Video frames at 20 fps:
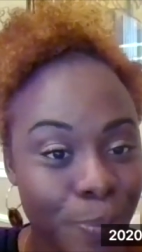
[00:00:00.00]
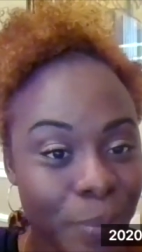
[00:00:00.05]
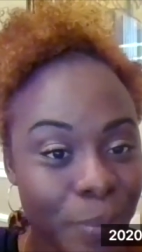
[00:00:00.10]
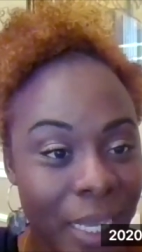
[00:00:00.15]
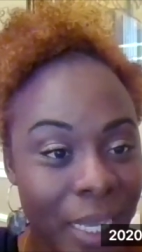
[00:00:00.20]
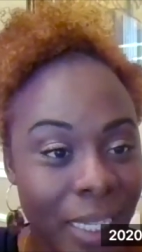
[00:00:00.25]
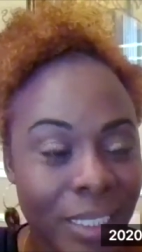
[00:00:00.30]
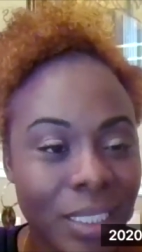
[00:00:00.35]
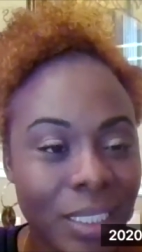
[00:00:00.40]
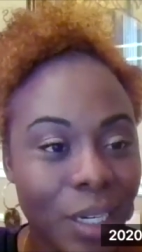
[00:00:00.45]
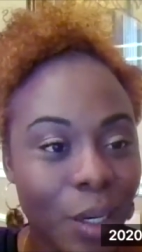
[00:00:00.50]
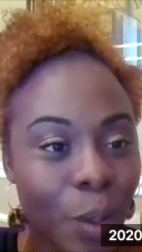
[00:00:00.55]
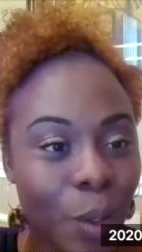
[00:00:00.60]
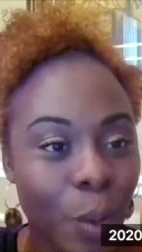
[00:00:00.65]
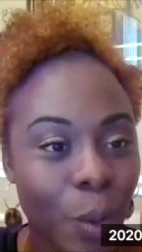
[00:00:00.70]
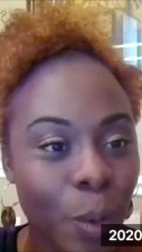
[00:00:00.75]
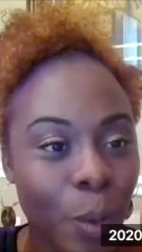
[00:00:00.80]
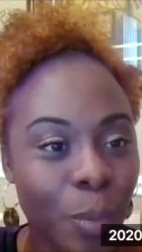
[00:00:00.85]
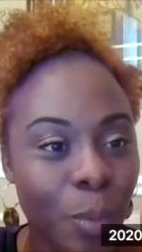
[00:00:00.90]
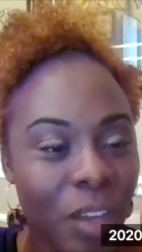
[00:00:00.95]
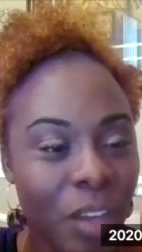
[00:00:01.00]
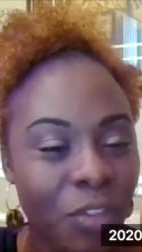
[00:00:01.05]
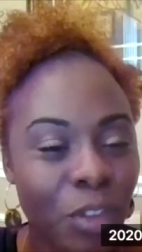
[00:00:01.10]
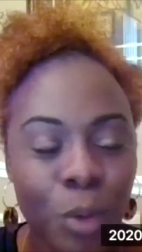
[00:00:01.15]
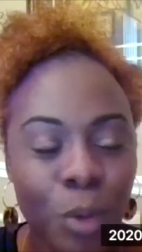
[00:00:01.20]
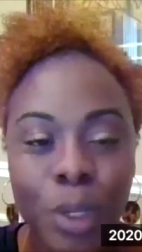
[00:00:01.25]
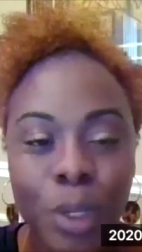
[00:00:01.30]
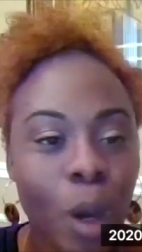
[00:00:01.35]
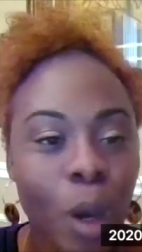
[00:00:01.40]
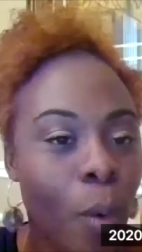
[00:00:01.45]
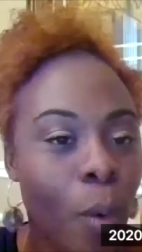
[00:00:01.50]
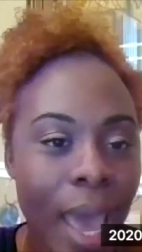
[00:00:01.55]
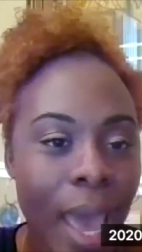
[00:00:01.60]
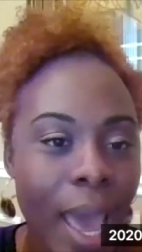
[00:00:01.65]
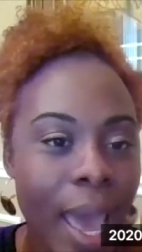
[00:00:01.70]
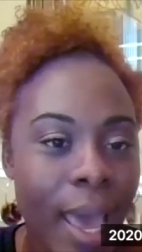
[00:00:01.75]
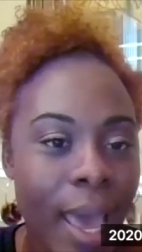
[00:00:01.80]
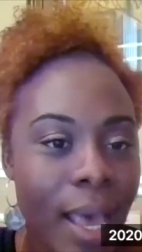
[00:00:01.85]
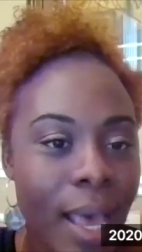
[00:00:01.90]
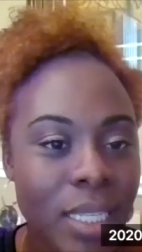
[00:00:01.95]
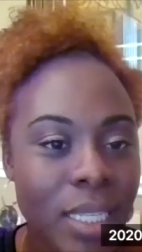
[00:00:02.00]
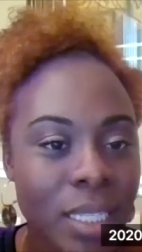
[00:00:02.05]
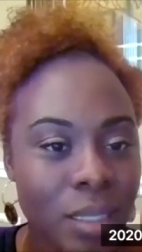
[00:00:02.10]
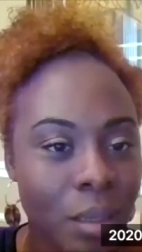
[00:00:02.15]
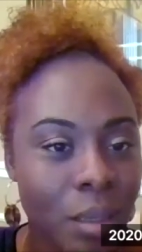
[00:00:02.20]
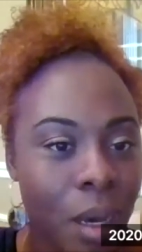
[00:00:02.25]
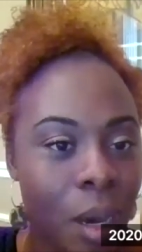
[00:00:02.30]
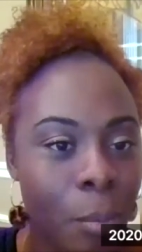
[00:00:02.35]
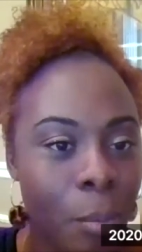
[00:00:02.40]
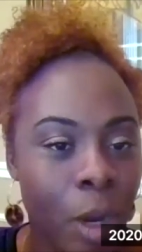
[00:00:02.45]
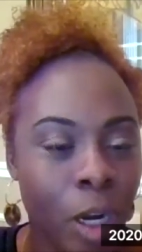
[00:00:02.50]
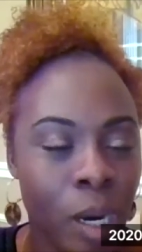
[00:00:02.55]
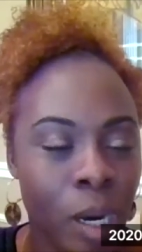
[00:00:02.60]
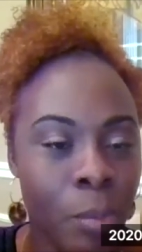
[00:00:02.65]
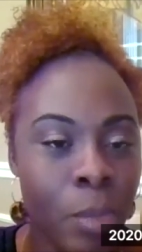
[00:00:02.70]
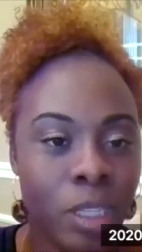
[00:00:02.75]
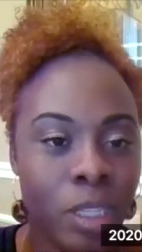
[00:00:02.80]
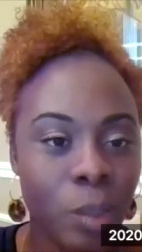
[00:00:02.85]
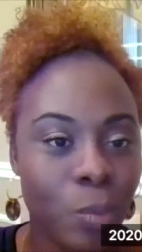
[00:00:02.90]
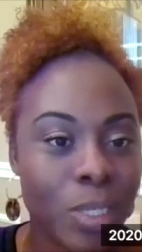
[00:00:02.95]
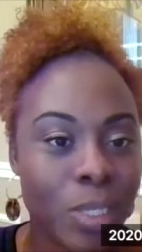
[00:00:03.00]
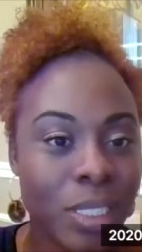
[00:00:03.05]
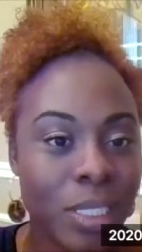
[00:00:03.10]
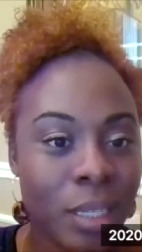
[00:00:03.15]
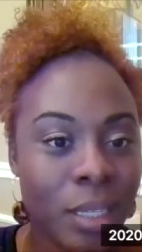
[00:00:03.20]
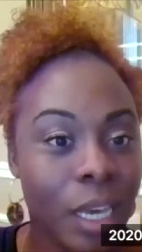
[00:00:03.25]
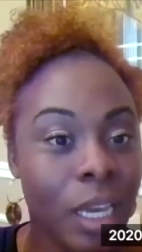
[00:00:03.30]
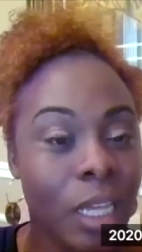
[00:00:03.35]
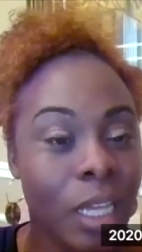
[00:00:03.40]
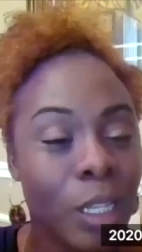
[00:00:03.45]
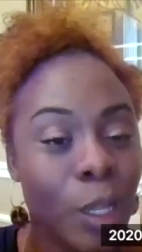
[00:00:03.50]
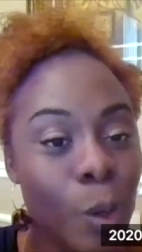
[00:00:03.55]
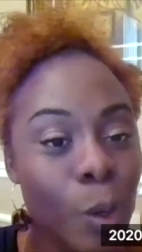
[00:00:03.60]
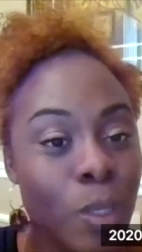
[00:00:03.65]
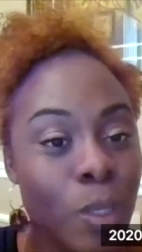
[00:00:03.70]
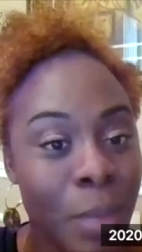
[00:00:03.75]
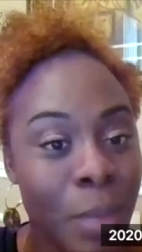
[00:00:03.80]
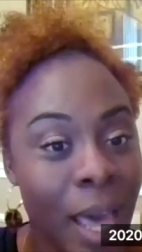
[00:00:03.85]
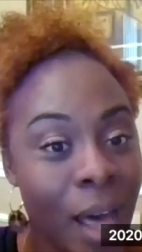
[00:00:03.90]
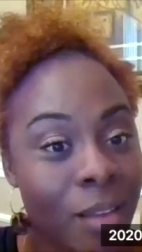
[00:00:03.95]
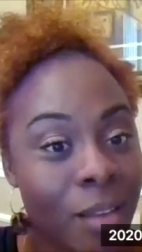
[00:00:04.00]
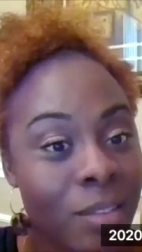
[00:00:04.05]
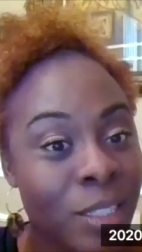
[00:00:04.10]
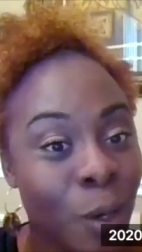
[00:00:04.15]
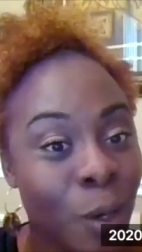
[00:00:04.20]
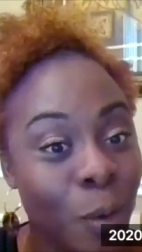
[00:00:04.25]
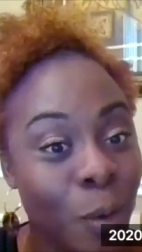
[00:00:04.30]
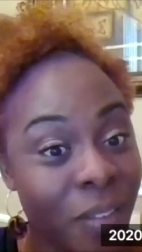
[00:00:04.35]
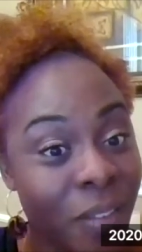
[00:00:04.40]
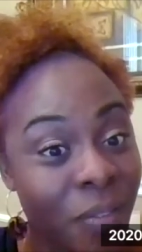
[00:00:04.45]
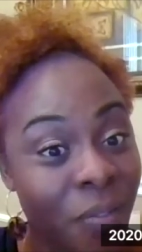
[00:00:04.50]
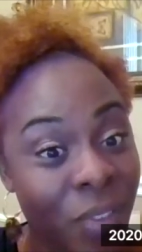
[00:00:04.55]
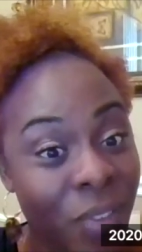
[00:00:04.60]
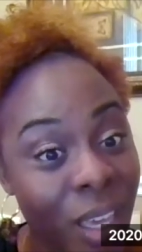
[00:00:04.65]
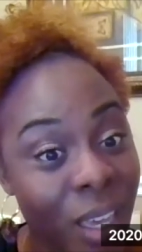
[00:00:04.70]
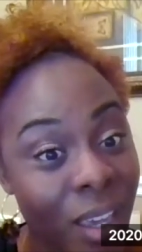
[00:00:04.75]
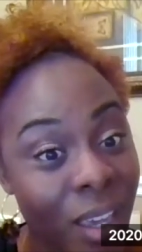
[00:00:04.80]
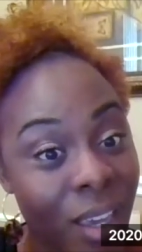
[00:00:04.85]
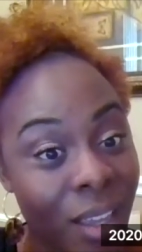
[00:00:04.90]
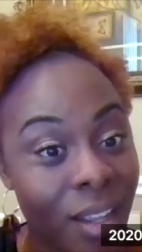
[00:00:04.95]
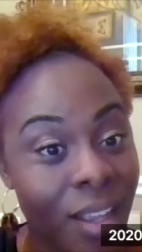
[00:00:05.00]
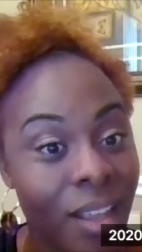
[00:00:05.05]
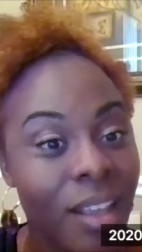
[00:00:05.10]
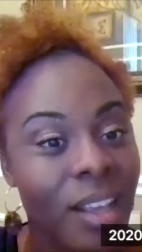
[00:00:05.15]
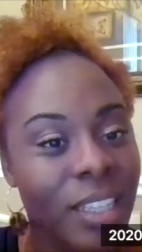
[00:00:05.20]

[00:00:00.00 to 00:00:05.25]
And so if you don't ask, uh, my grandmother would say that closed mouths don't get fed.